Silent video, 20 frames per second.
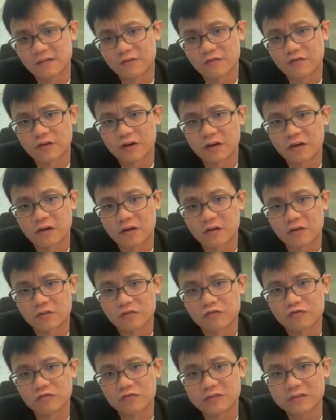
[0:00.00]
for
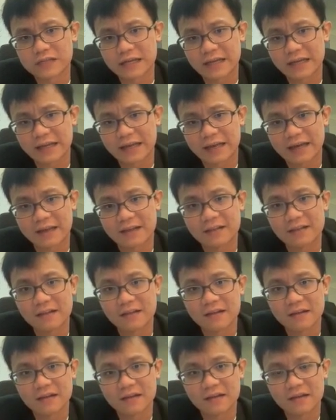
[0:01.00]
2 seconds,
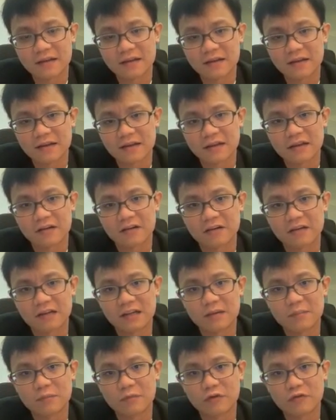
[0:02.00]
it
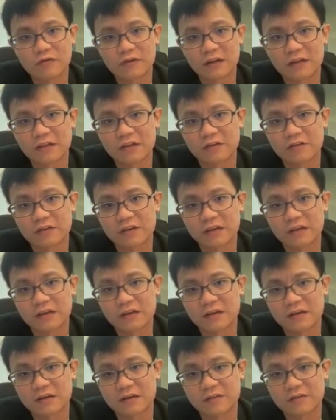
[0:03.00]
only moves until
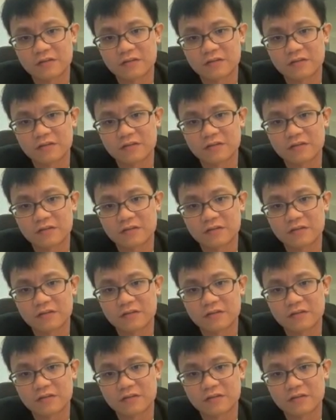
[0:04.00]
here.